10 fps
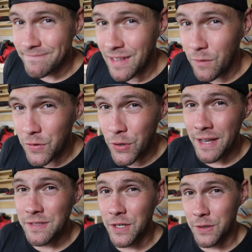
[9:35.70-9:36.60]
Now, if you're
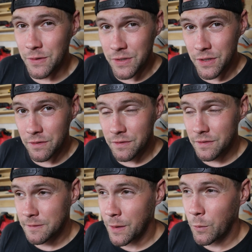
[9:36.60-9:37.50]
asking
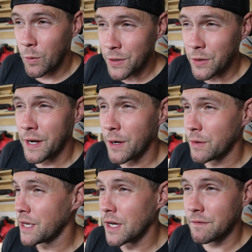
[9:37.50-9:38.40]
yourself, I wonder how
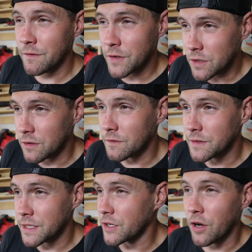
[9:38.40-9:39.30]
he got
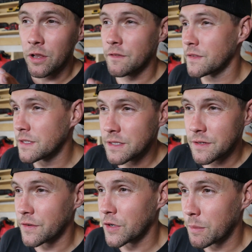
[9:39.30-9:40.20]
involved in all of these
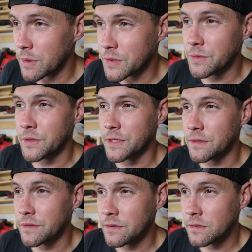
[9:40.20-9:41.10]
different
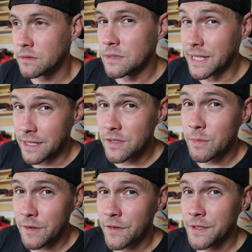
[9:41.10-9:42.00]
opportunities. And the answer,
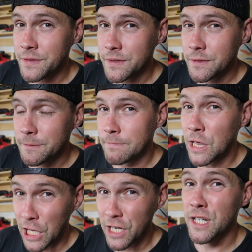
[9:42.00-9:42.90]
my friends,
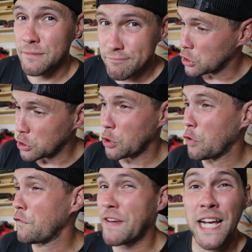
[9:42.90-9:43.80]
luck. Good
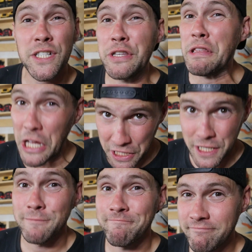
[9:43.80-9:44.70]
old-fashioned luck.